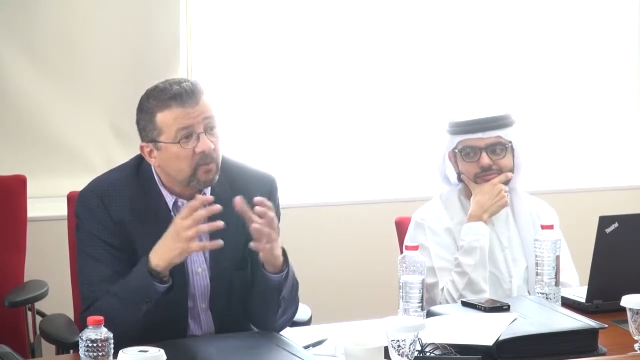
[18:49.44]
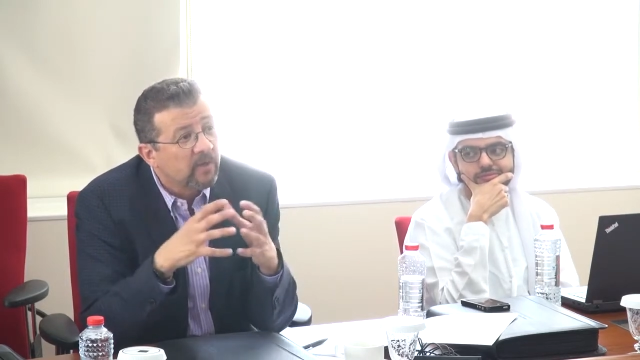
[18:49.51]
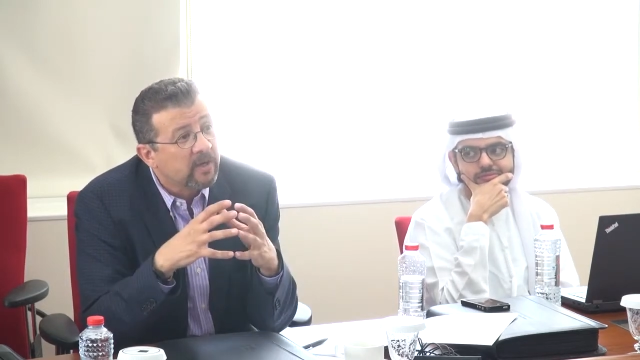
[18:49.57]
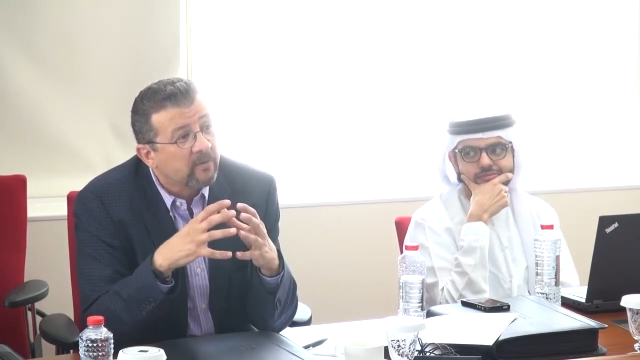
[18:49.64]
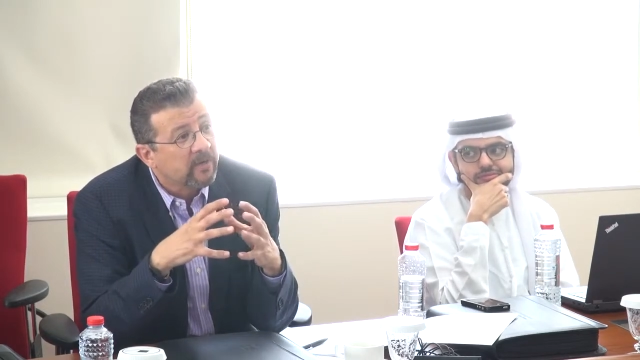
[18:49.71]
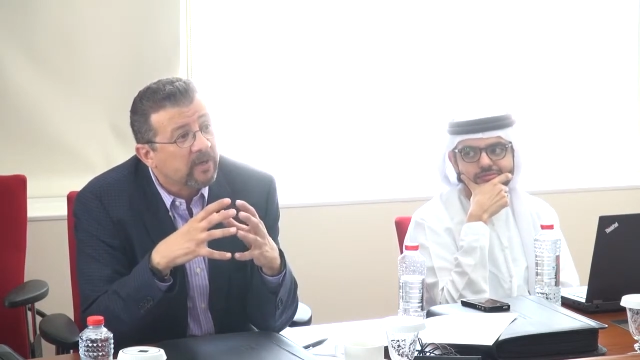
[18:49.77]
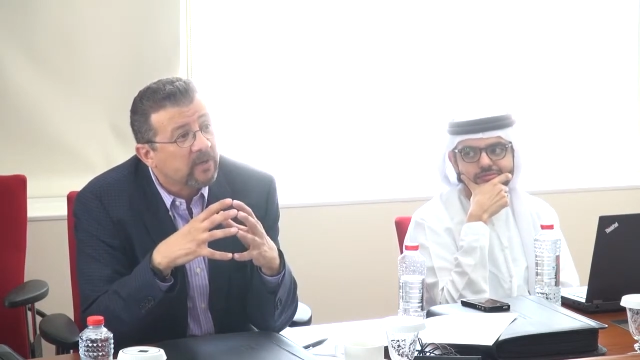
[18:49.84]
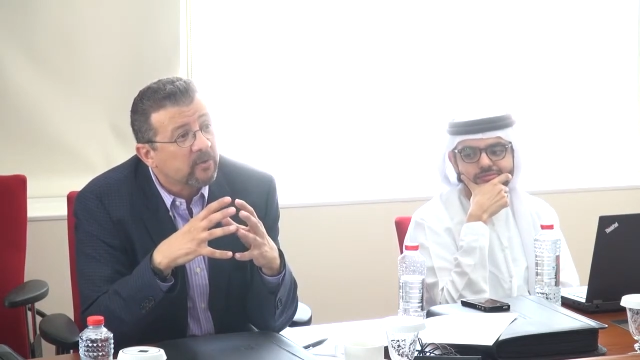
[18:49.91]

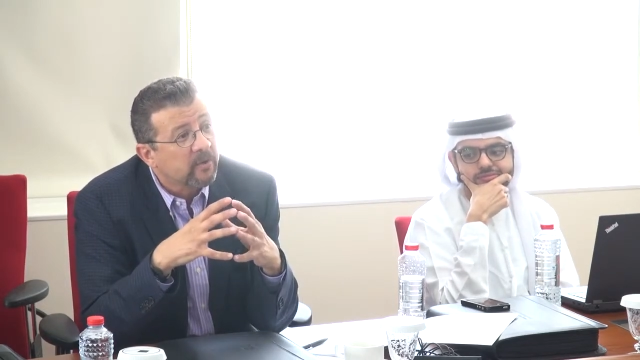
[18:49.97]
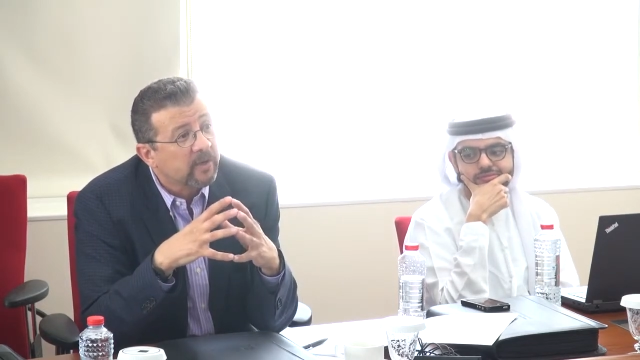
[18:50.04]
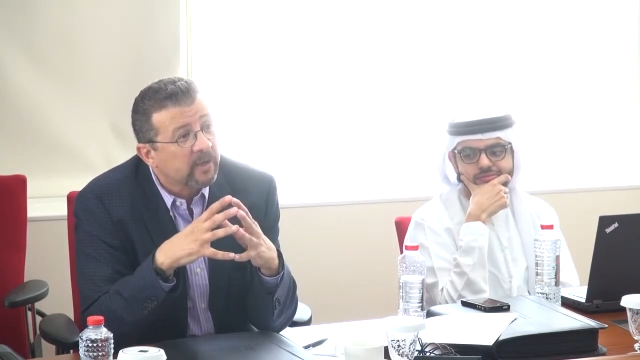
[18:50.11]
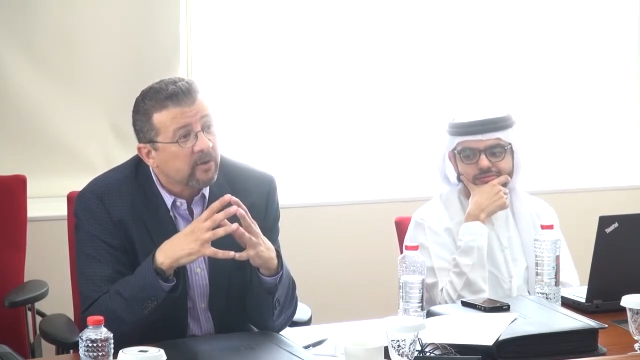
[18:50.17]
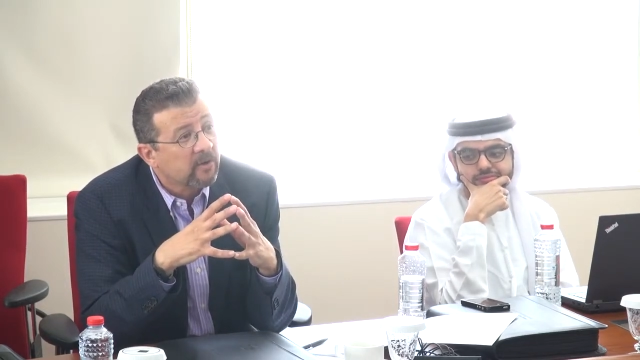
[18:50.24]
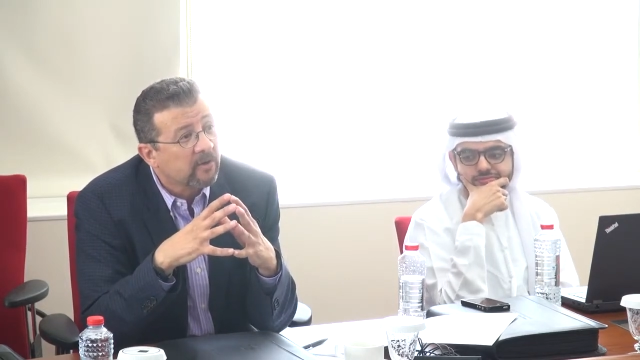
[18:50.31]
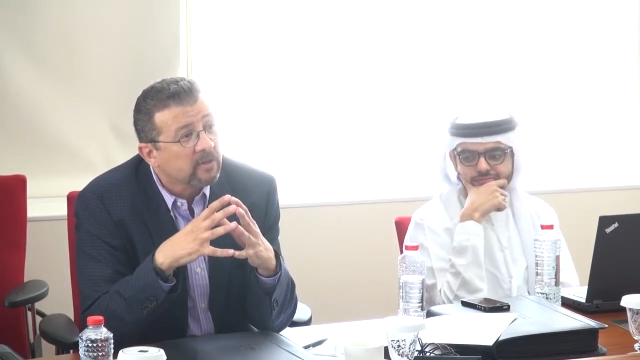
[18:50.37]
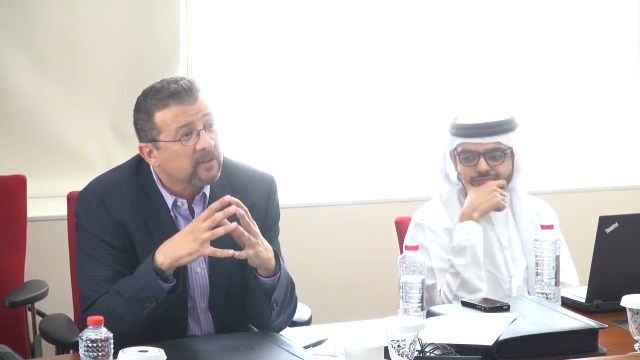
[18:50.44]
whatever you want
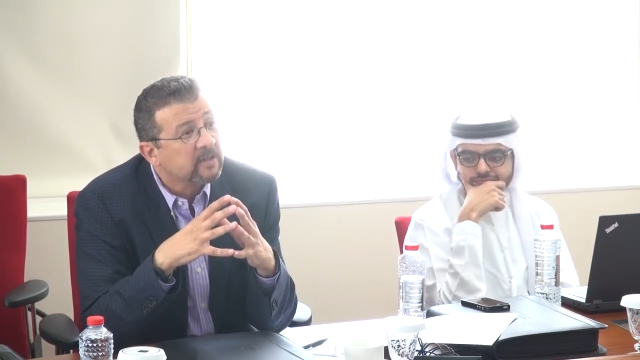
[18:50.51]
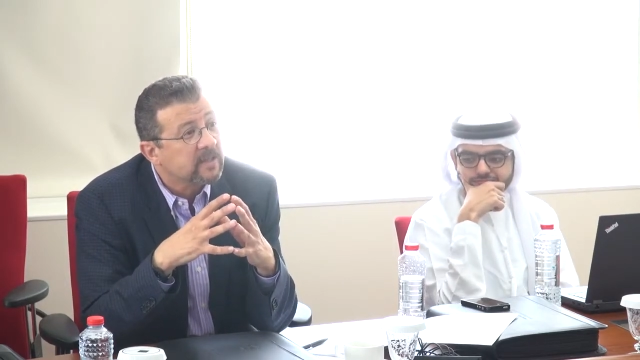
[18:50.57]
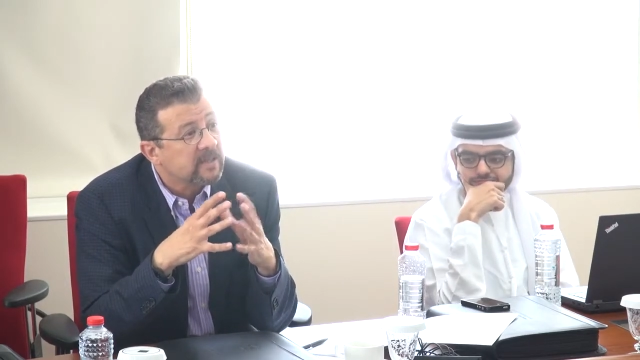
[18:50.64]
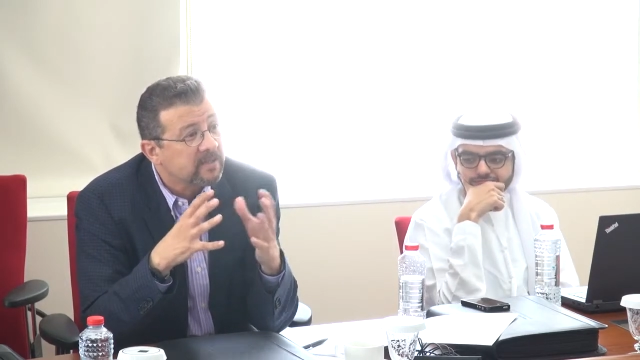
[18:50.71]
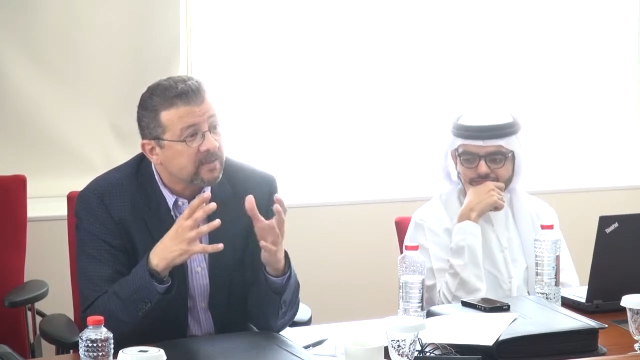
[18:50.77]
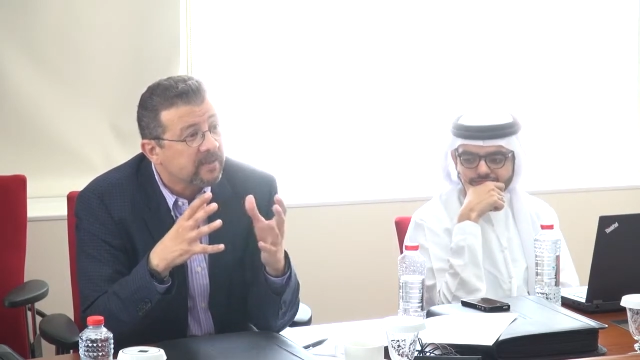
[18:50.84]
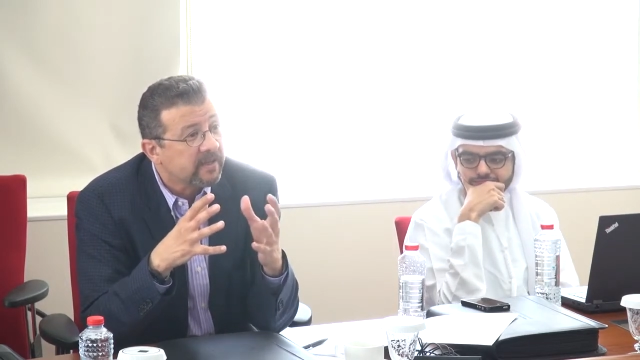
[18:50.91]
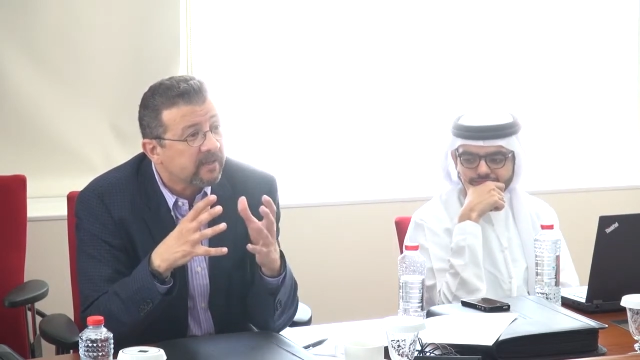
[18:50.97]
to call it
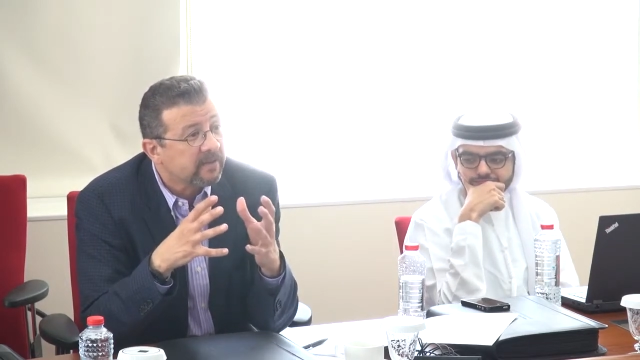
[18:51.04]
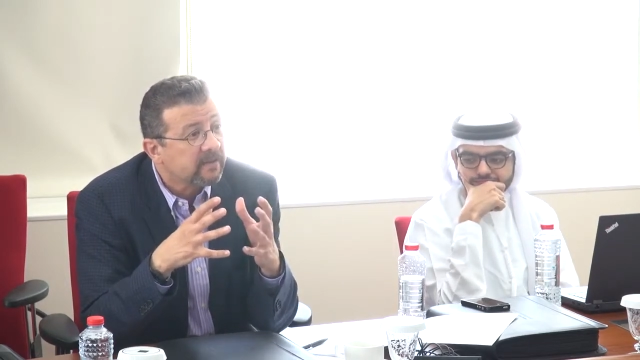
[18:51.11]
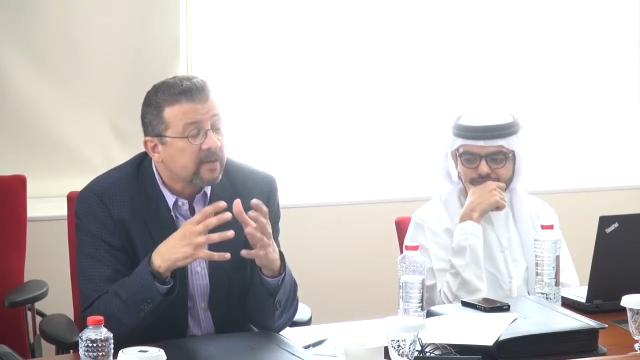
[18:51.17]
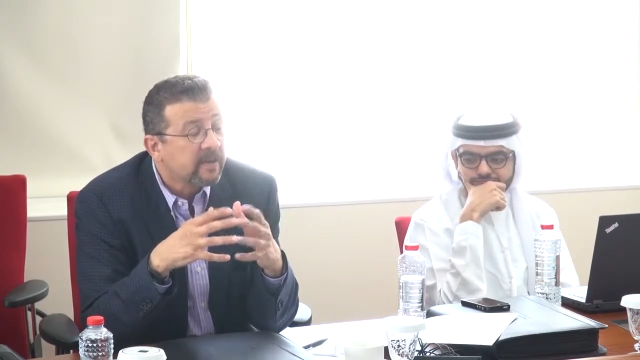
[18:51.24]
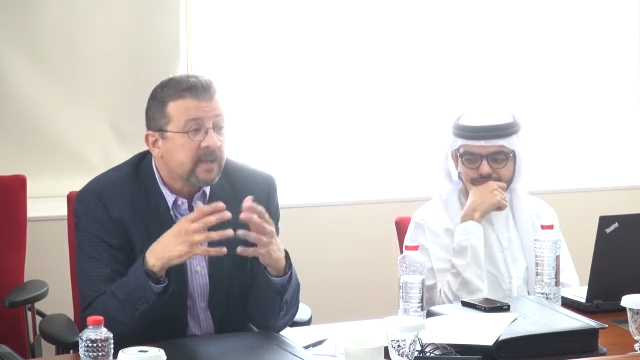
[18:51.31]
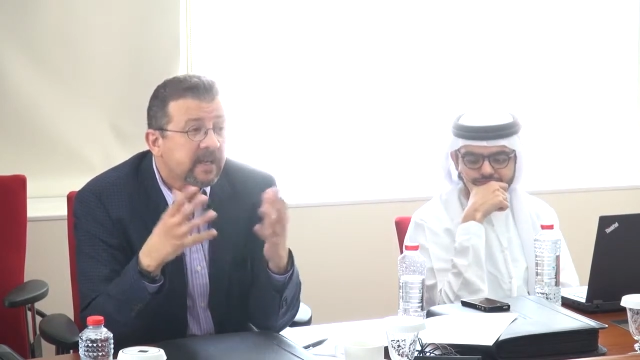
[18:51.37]
is there.